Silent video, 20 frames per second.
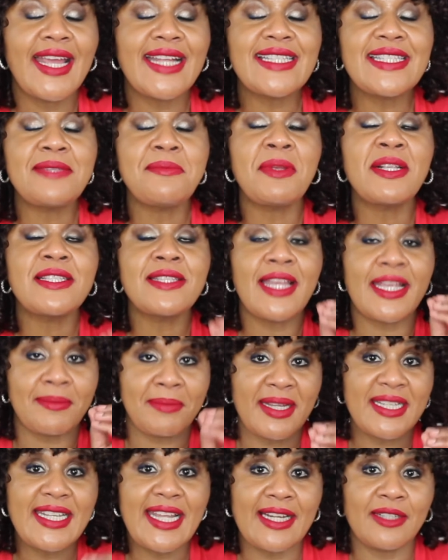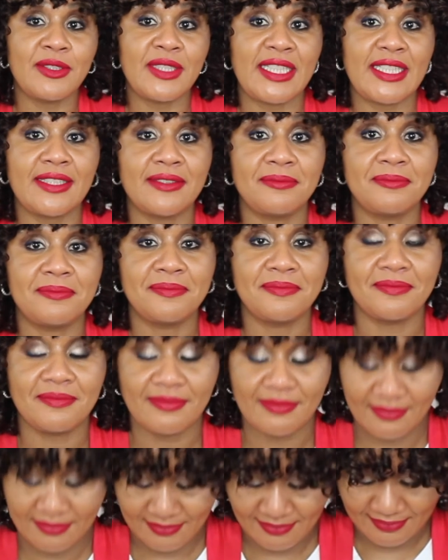it smells like my Downy.
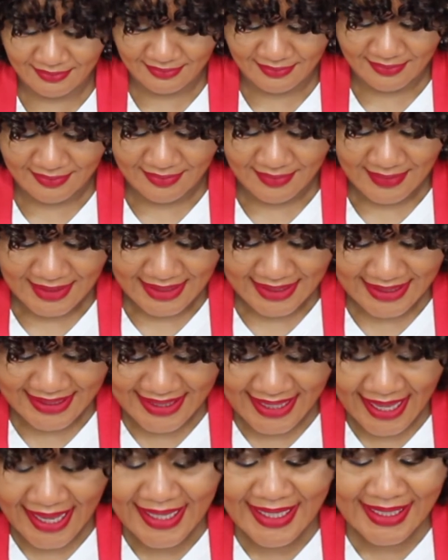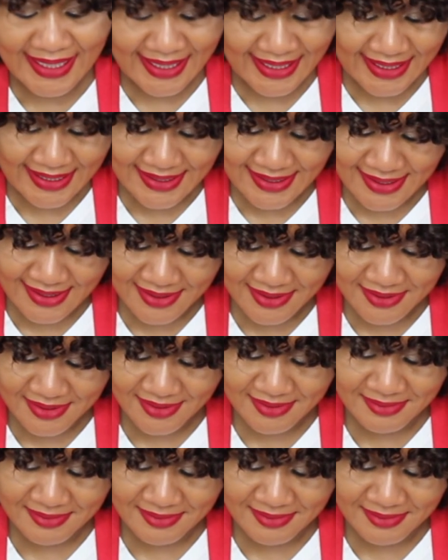That is